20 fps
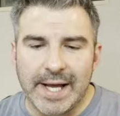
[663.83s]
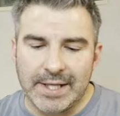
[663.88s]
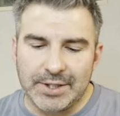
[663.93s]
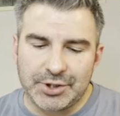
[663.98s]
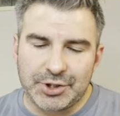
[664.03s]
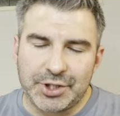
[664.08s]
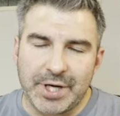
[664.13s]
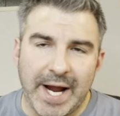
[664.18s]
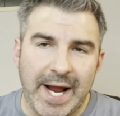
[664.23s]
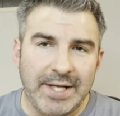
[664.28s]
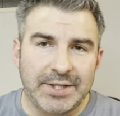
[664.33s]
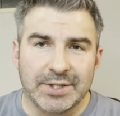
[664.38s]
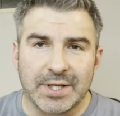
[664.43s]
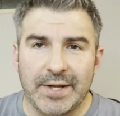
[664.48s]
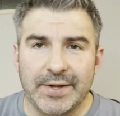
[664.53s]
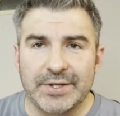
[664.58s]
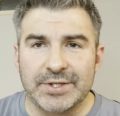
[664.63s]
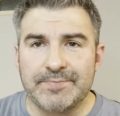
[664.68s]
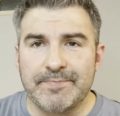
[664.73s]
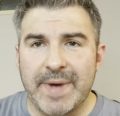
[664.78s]
and change a
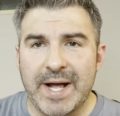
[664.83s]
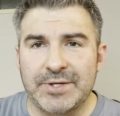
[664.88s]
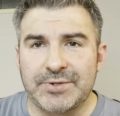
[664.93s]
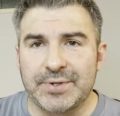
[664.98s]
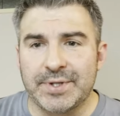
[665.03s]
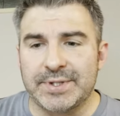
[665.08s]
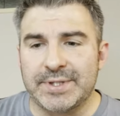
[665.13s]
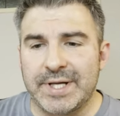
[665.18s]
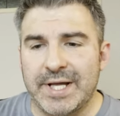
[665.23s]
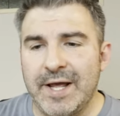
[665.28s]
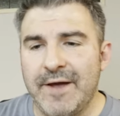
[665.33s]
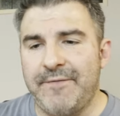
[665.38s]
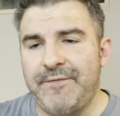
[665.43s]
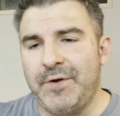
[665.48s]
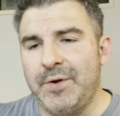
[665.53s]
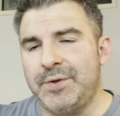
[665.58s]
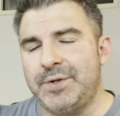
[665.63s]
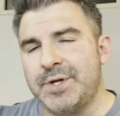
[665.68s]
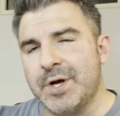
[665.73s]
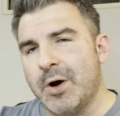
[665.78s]
lot of these metrics if
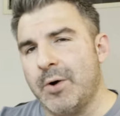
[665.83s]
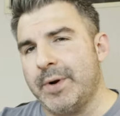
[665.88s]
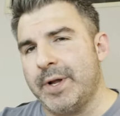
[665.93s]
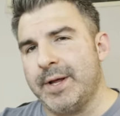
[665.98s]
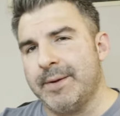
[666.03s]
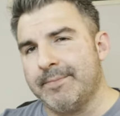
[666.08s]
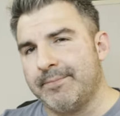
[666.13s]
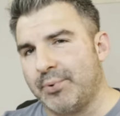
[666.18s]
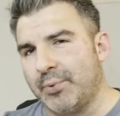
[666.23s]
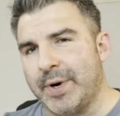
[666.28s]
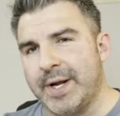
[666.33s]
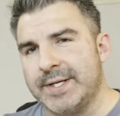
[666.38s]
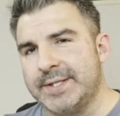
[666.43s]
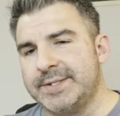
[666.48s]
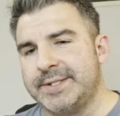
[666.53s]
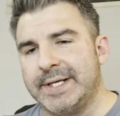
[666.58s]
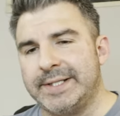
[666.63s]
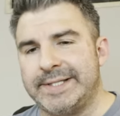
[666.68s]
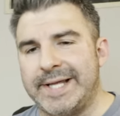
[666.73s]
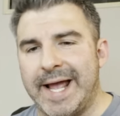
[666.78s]
you don't embrace
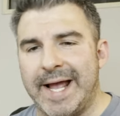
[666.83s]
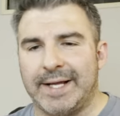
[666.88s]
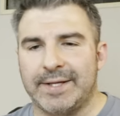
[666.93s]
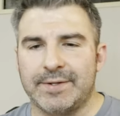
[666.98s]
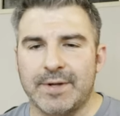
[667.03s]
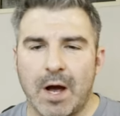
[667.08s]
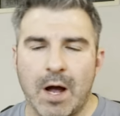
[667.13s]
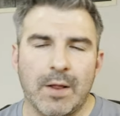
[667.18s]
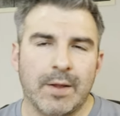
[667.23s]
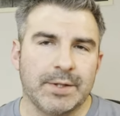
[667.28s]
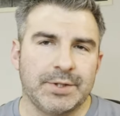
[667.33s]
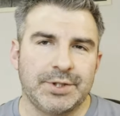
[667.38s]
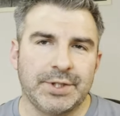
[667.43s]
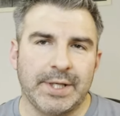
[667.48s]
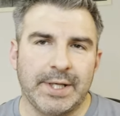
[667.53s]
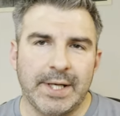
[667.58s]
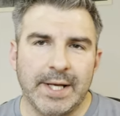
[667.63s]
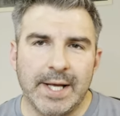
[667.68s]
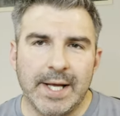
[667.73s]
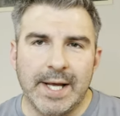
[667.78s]
the
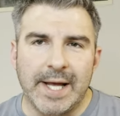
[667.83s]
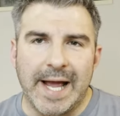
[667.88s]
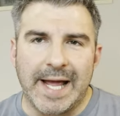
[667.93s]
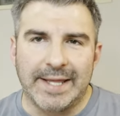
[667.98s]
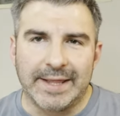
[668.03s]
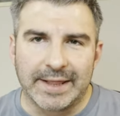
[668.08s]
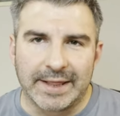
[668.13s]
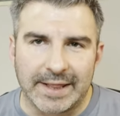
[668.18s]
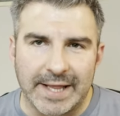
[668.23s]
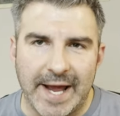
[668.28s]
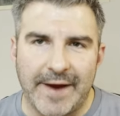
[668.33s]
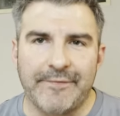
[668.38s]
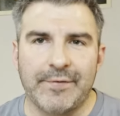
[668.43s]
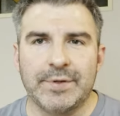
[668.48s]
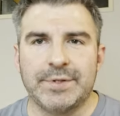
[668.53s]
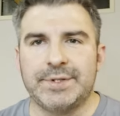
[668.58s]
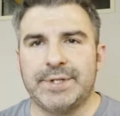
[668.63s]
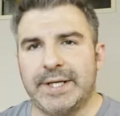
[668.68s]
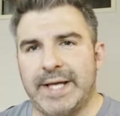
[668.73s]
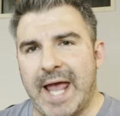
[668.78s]
technology and
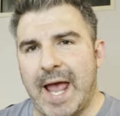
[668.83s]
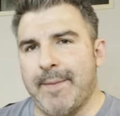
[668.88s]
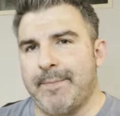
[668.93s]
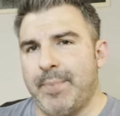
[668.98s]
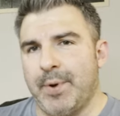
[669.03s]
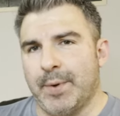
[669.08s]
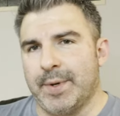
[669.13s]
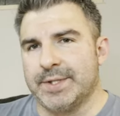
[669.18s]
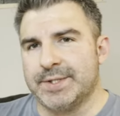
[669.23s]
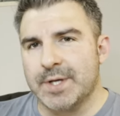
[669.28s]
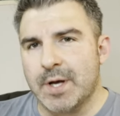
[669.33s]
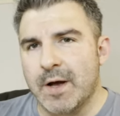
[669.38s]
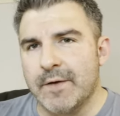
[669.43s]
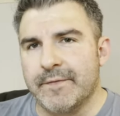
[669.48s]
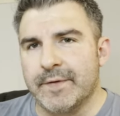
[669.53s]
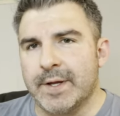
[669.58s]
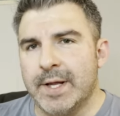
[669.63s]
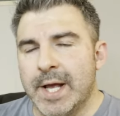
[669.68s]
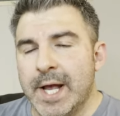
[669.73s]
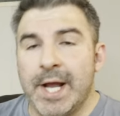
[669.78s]
leverage the capabilities
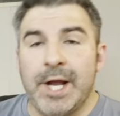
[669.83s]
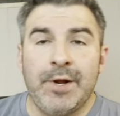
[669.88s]
of it.